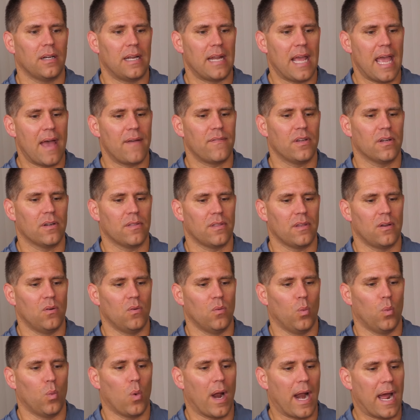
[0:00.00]
and heavier than
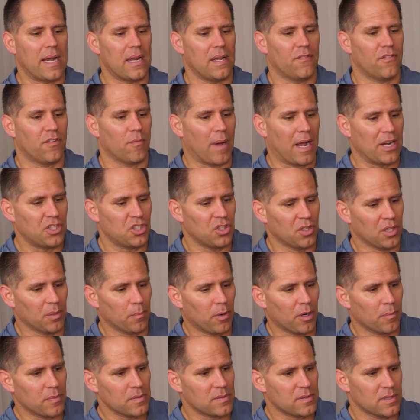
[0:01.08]
what I need for my shooting
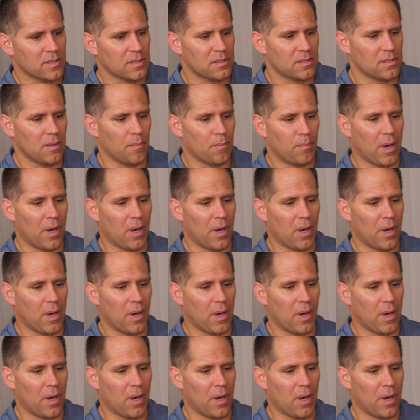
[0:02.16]
purposes,